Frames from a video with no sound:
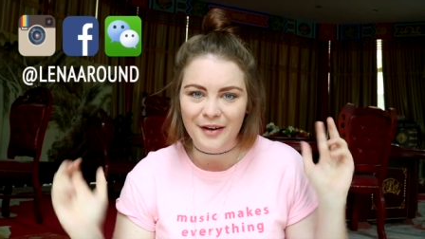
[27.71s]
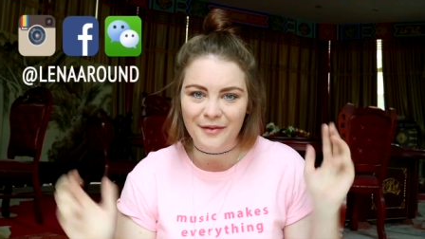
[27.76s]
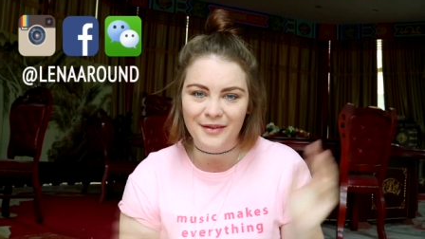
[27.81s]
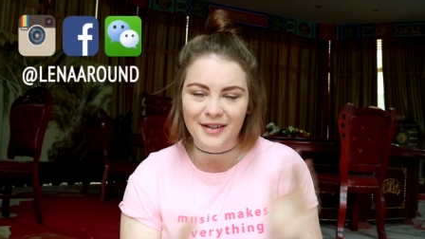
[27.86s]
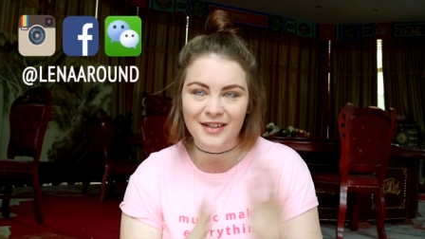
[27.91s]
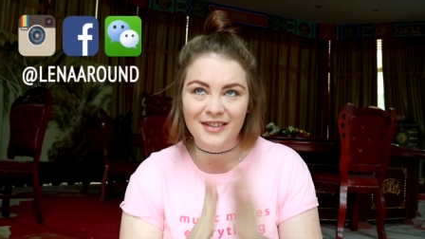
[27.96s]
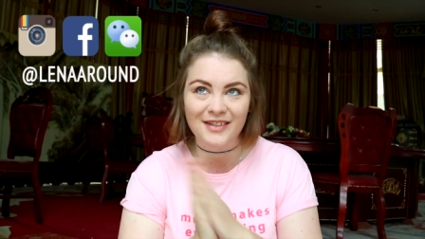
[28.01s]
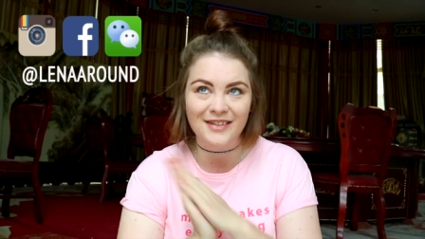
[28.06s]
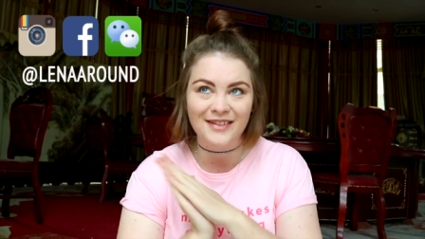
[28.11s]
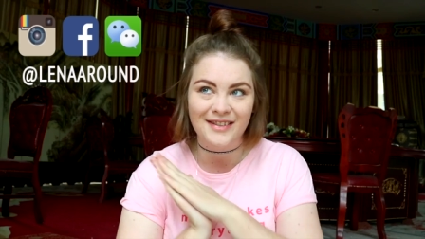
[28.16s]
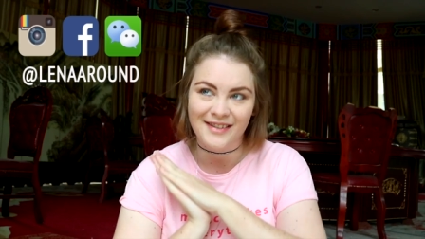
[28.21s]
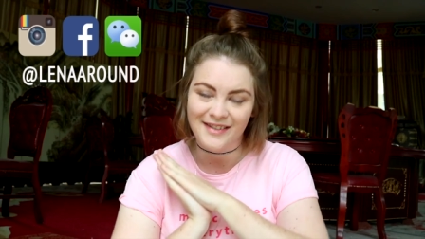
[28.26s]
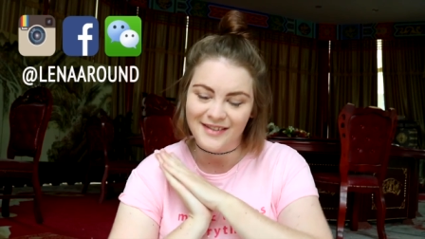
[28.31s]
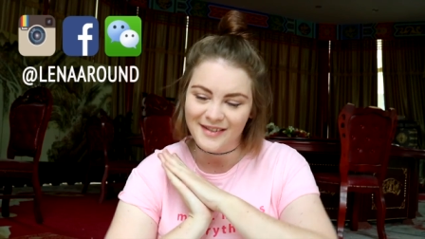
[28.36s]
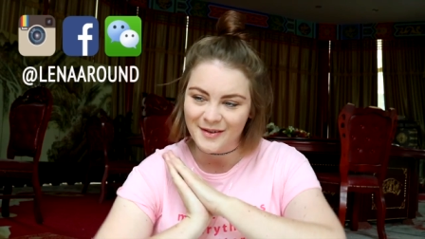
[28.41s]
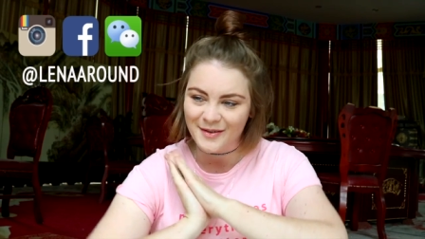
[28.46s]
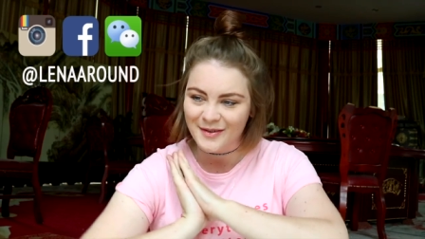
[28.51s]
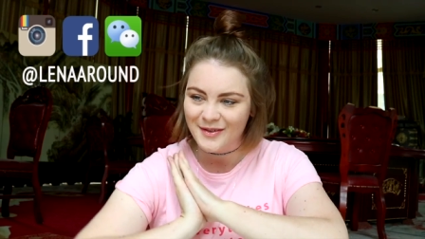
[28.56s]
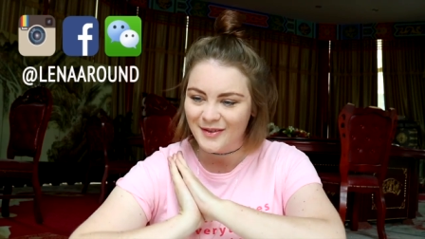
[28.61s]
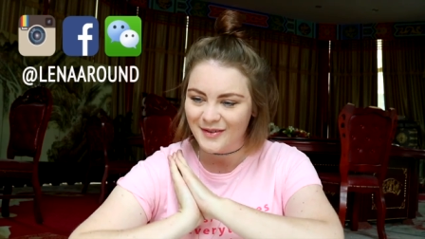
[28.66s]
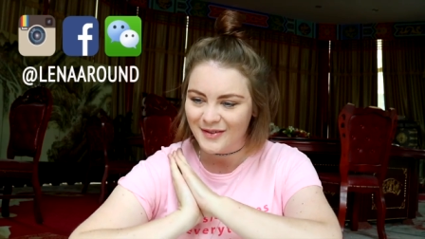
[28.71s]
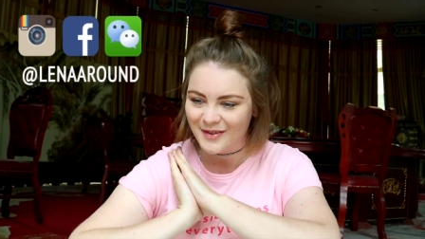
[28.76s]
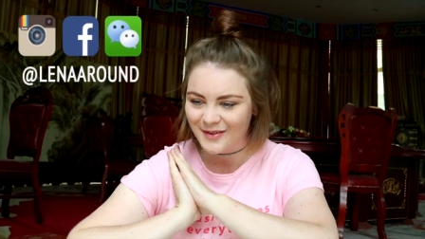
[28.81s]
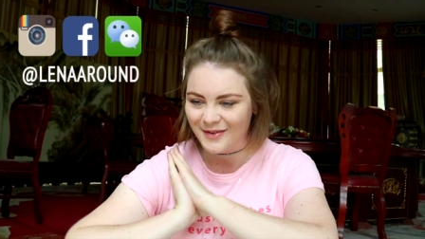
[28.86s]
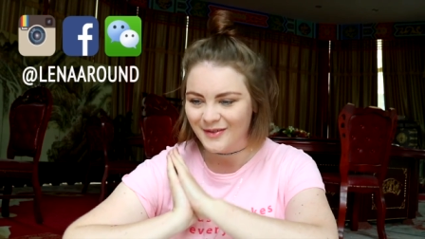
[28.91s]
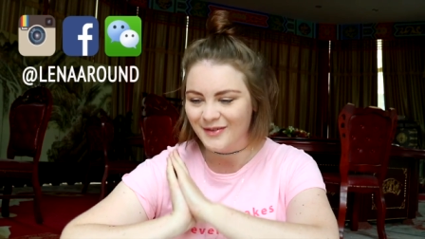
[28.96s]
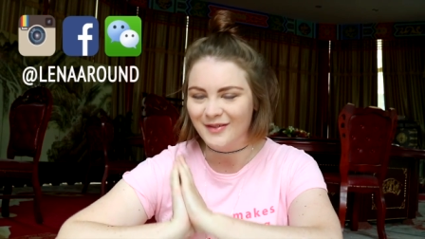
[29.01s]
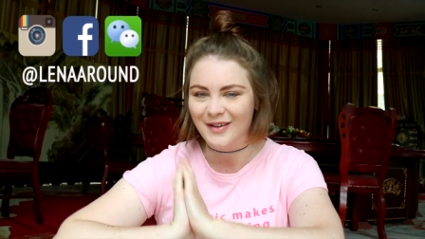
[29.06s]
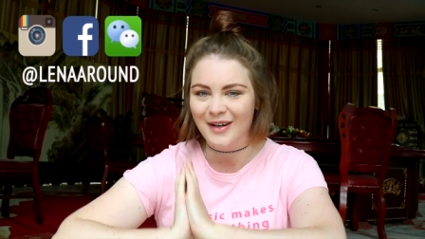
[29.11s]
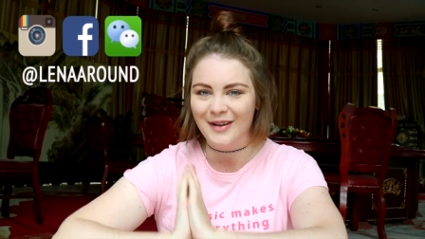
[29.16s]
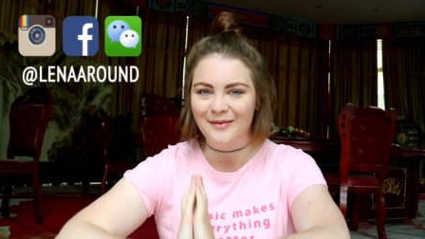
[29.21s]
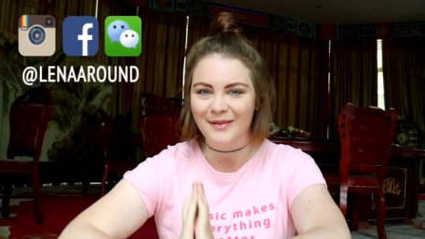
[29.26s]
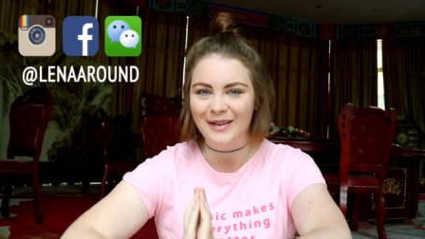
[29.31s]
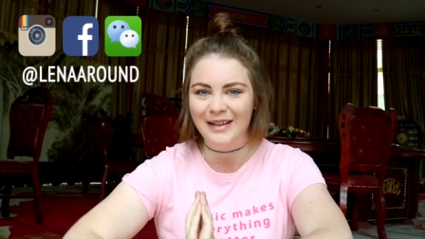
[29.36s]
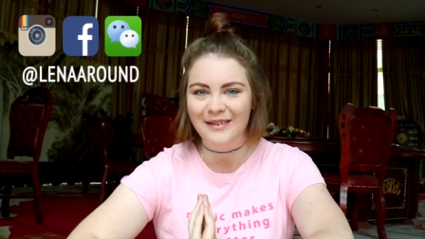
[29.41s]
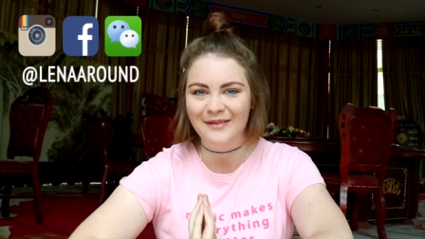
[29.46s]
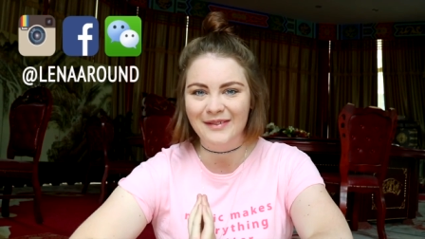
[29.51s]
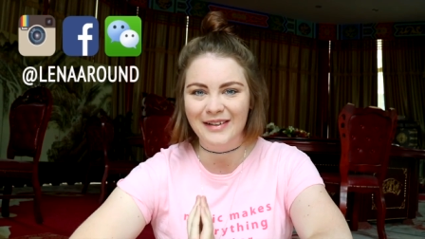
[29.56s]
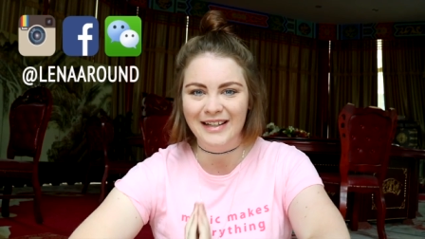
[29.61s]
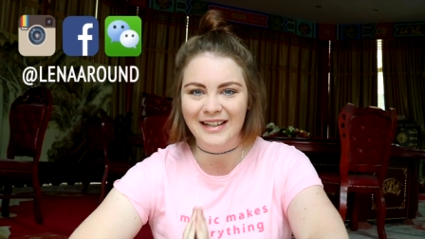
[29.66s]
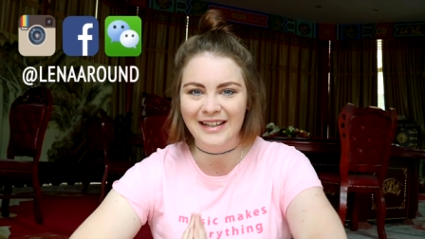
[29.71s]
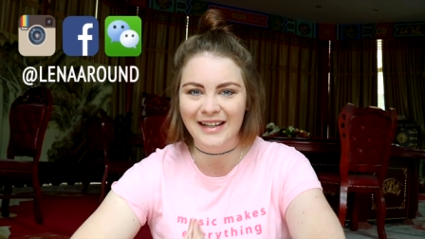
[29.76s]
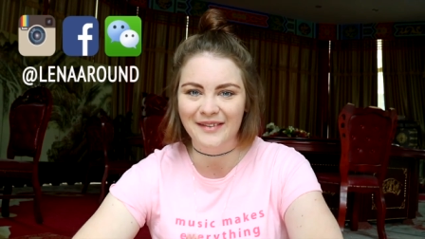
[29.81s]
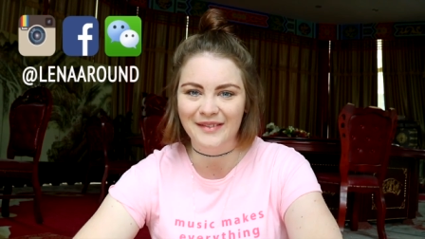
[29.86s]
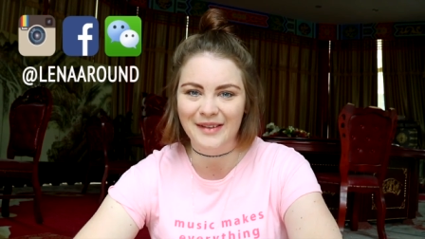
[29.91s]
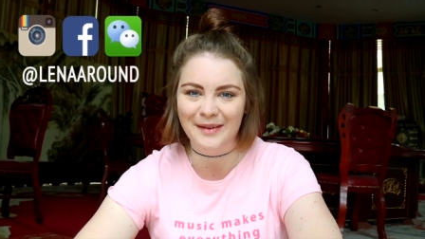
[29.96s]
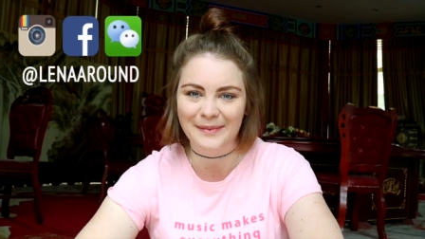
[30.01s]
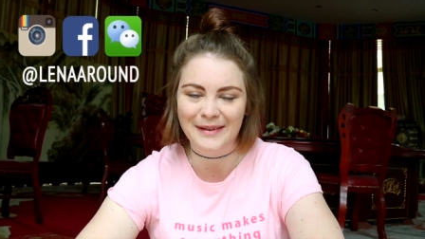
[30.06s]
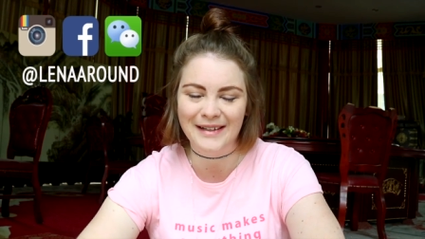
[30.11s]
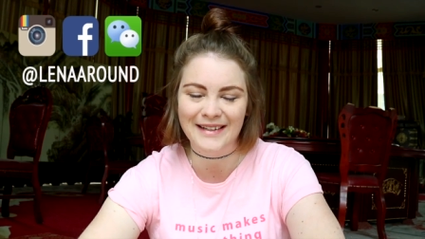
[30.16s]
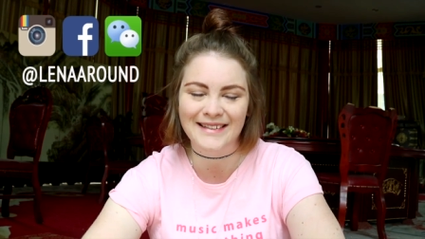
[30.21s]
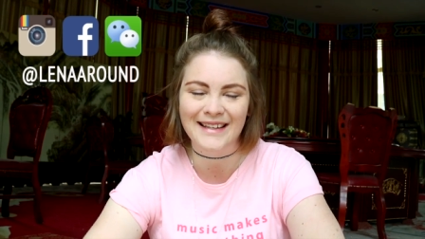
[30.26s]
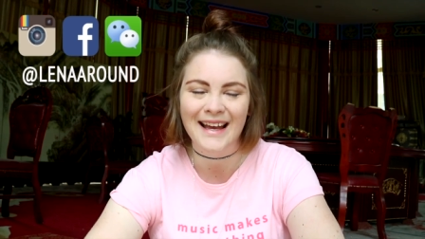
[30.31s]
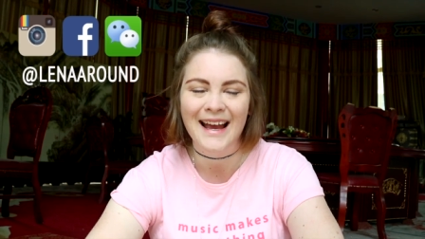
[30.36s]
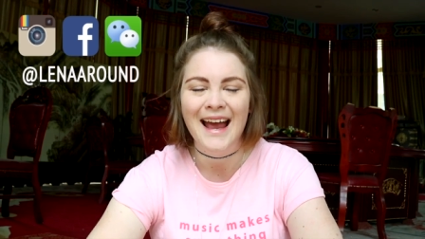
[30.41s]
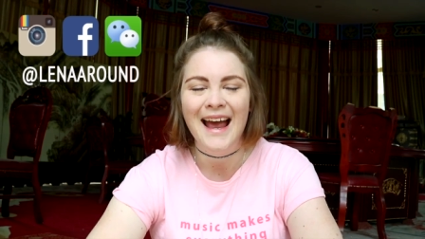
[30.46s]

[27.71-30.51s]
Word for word: which is so true. I really love that place.